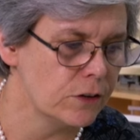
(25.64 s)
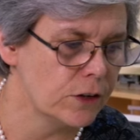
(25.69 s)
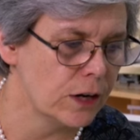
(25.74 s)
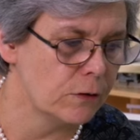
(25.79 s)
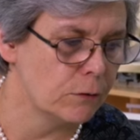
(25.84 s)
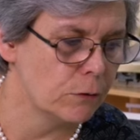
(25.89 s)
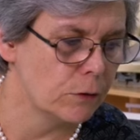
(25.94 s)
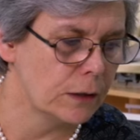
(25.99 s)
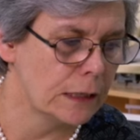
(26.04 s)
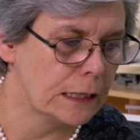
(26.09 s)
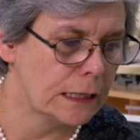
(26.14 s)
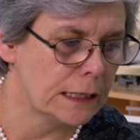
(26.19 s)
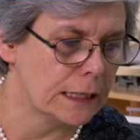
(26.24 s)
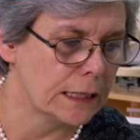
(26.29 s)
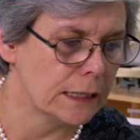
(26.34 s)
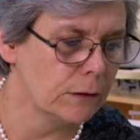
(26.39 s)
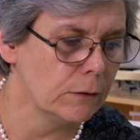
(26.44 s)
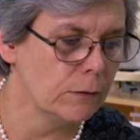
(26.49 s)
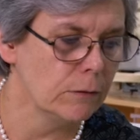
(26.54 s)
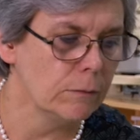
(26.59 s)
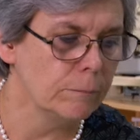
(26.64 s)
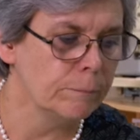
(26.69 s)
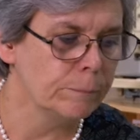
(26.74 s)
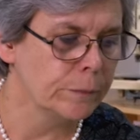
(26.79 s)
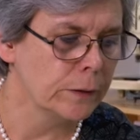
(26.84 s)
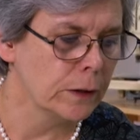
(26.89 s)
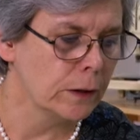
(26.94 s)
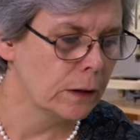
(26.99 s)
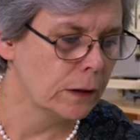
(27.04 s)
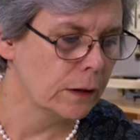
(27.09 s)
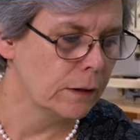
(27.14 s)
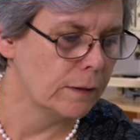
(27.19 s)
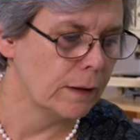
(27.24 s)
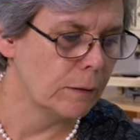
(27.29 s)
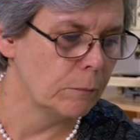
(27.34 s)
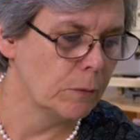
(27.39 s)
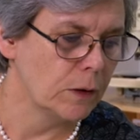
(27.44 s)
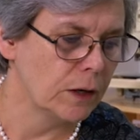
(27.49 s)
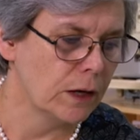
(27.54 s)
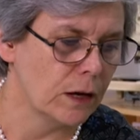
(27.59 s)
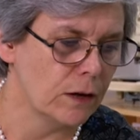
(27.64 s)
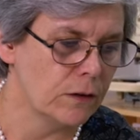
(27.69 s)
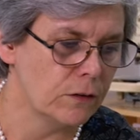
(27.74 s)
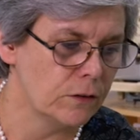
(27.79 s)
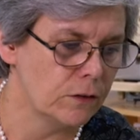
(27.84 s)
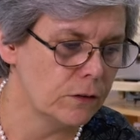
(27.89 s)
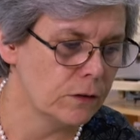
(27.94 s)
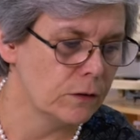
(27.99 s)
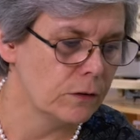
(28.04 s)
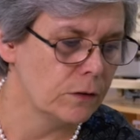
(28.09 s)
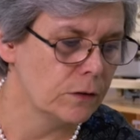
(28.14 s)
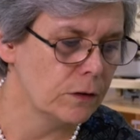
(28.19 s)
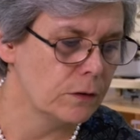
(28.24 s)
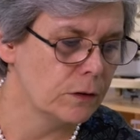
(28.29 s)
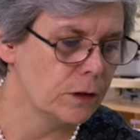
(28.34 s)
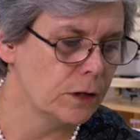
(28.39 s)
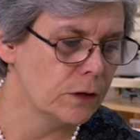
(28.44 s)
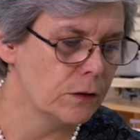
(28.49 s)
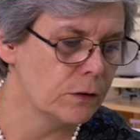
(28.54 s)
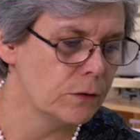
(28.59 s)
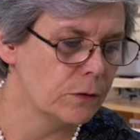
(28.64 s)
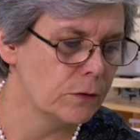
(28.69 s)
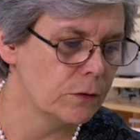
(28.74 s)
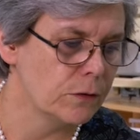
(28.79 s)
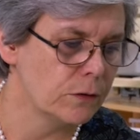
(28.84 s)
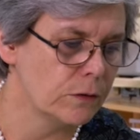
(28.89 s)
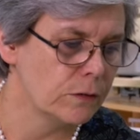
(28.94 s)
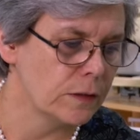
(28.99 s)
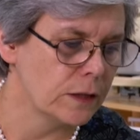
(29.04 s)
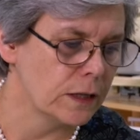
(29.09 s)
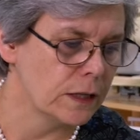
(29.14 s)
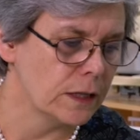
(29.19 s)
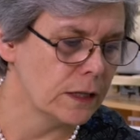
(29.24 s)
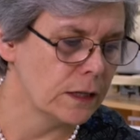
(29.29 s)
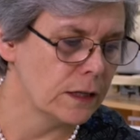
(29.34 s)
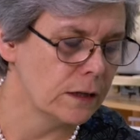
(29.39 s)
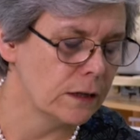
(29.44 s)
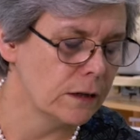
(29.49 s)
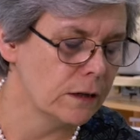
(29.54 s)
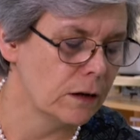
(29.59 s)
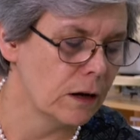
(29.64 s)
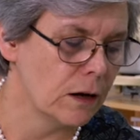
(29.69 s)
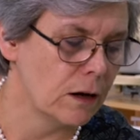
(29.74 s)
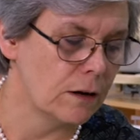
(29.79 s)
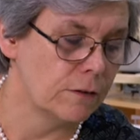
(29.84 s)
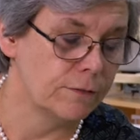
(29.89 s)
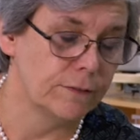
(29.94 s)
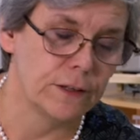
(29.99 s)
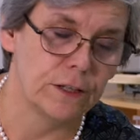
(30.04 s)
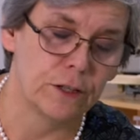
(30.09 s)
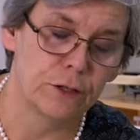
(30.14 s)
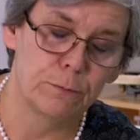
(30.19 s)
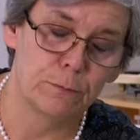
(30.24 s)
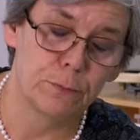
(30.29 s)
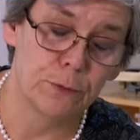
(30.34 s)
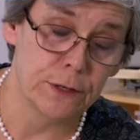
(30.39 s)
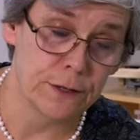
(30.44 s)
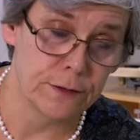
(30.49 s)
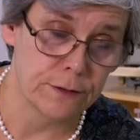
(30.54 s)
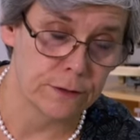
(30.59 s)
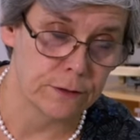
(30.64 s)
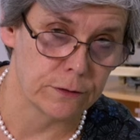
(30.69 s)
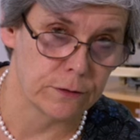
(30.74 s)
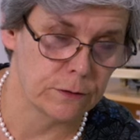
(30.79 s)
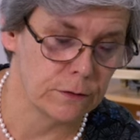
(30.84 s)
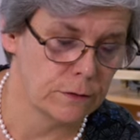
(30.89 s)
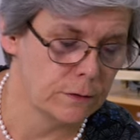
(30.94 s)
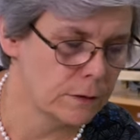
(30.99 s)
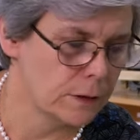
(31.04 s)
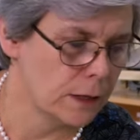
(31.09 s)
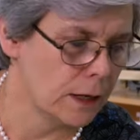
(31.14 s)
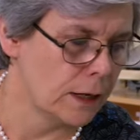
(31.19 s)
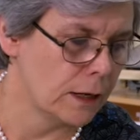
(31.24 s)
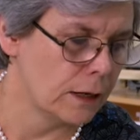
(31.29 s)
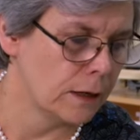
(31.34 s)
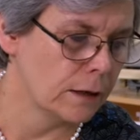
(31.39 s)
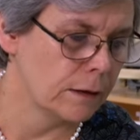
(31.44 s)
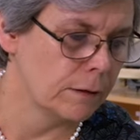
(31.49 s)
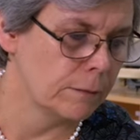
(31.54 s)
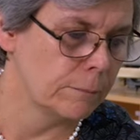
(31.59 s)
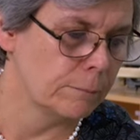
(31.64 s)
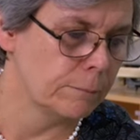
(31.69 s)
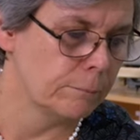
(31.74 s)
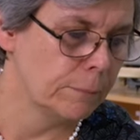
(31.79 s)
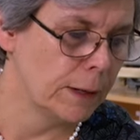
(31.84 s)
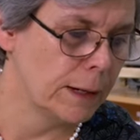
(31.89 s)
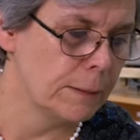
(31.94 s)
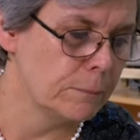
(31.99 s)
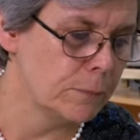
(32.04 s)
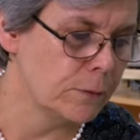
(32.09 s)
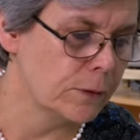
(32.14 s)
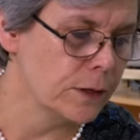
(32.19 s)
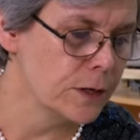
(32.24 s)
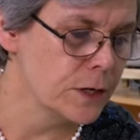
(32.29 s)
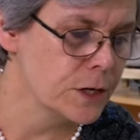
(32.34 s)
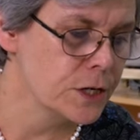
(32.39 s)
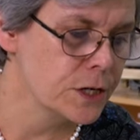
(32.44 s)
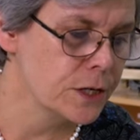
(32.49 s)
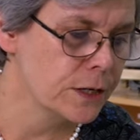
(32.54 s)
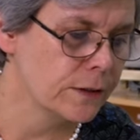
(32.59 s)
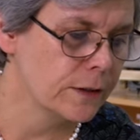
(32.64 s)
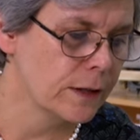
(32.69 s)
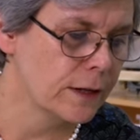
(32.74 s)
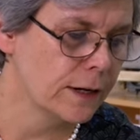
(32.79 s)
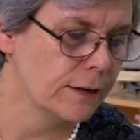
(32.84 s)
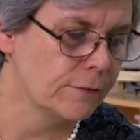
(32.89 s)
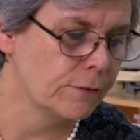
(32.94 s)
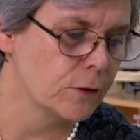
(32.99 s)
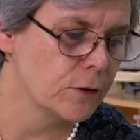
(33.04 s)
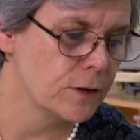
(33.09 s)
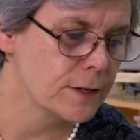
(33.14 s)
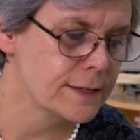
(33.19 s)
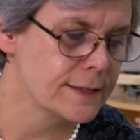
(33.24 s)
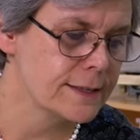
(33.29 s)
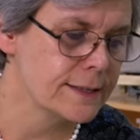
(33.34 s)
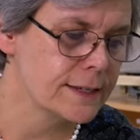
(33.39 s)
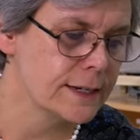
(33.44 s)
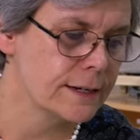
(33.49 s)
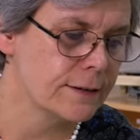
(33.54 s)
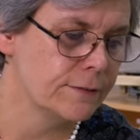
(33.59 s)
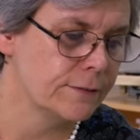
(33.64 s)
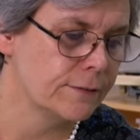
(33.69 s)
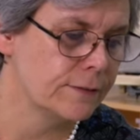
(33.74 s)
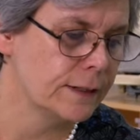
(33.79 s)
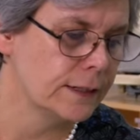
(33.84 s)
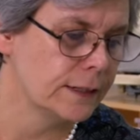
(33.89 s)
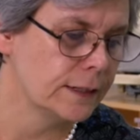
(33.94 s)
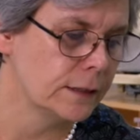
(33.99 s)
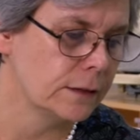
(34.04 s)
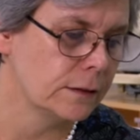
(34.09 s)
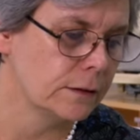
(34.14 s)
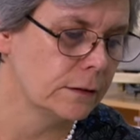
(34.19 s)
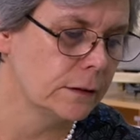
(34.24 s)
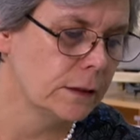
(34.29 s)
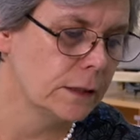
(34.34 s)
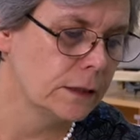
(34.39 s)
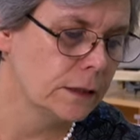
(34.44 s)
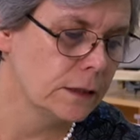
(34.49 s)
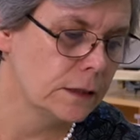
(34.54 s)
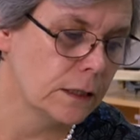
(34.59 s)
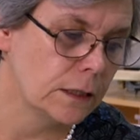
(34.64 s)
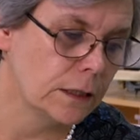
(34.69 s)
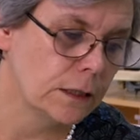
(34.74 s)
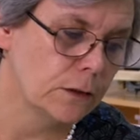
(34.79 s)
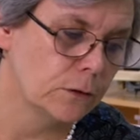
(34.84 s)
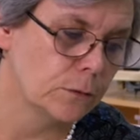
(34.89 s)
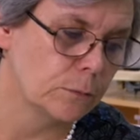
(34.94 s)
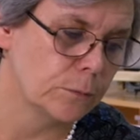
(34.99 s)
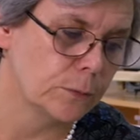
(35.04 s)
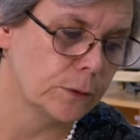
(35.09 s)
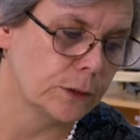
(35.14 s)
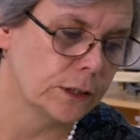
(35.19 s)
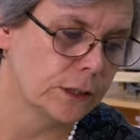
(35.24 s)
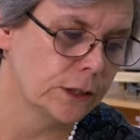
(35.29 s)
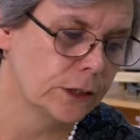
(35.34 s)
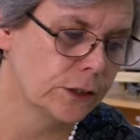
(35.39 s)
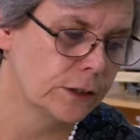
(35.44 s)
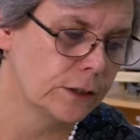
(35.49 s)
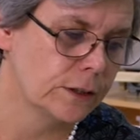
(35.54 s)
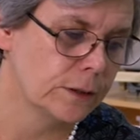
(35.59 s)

general clean. Then we're going to use the half inch bristle um, paintbrush. Then I've got a stiff little nylon brush